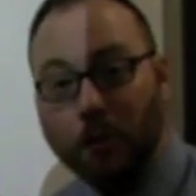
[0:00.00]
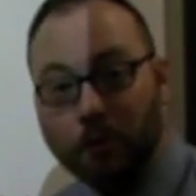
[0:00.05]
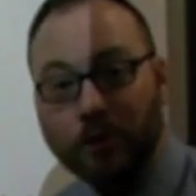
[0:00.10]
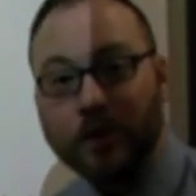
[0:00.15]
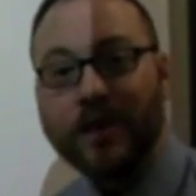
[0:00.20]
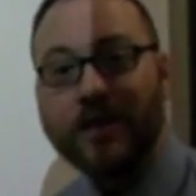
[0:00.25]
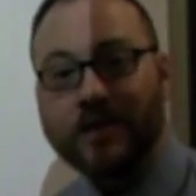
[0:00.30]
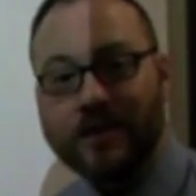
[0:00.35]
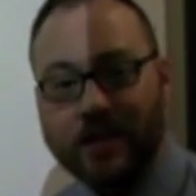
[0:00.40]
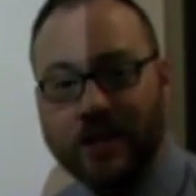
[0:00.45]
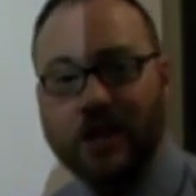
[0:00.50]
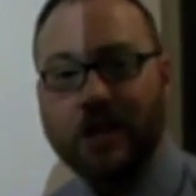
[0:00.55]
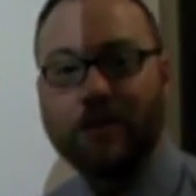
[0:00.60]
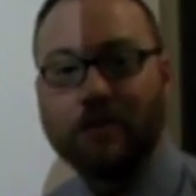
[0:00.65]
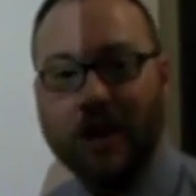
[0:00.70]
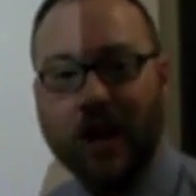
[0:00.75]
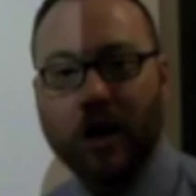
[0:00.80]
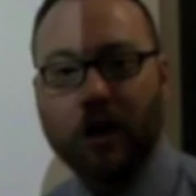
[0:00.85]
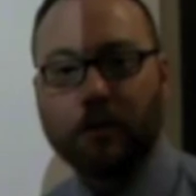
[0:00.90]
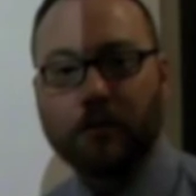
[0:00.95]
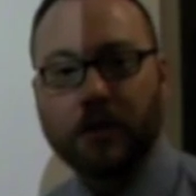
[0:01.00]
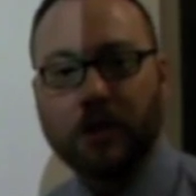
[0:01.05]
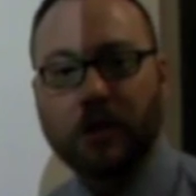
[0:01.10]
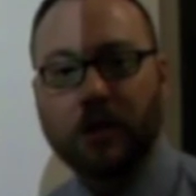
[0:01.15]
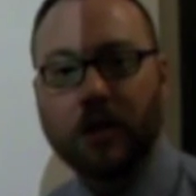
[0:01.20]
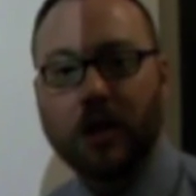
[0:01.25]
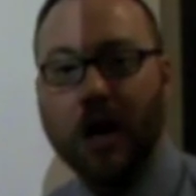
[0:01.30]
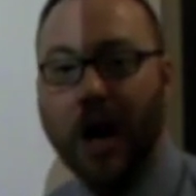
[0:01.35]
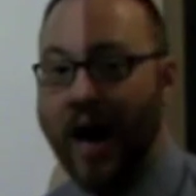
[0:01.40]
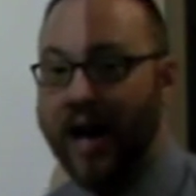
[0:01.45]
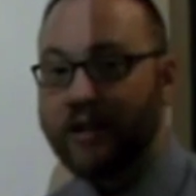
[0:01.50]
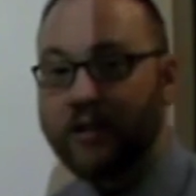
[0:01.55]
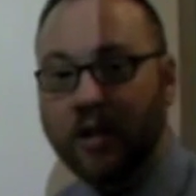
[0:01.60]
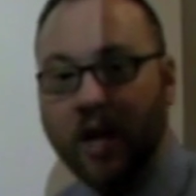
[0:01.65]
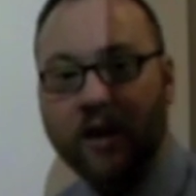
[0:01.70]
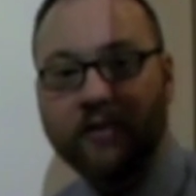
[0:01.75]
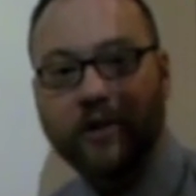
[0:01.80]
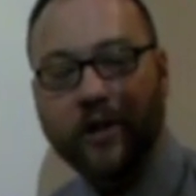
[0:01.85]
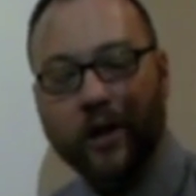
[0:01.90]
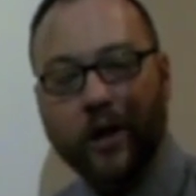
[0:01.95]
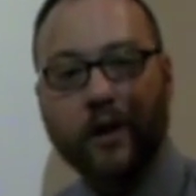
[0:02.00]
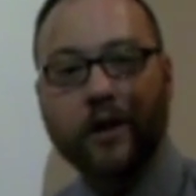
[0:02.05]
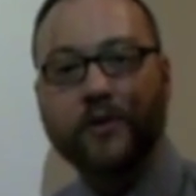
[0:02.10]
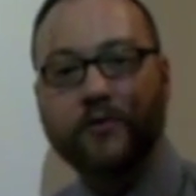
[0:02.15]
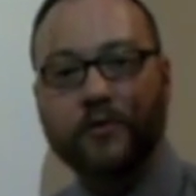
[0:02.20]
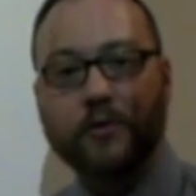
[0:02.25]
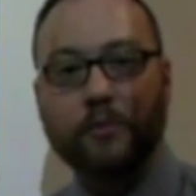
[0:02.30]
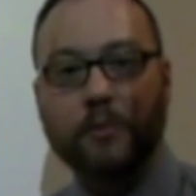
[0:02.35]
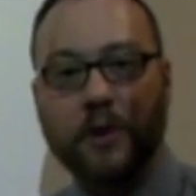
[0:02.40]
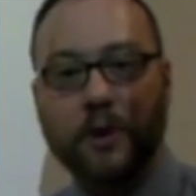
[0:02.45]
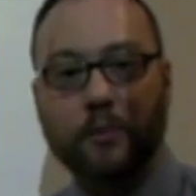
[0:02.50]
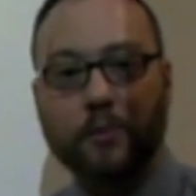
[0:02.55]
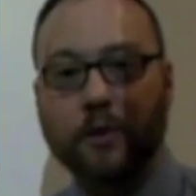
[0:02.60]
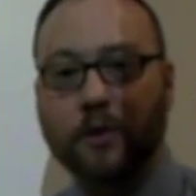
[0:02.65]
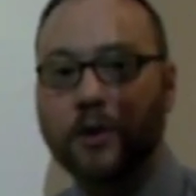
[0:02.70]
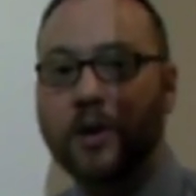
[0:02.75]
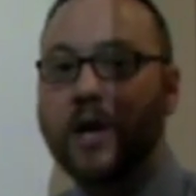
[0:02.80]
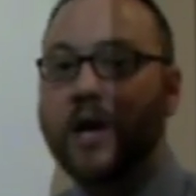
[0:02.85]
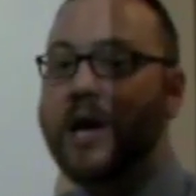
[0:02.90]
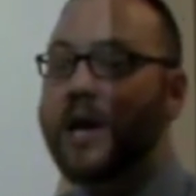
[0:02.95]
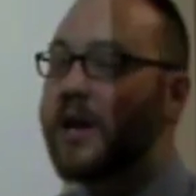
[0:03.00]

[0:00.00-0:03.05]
Please email me. I love hearing from people.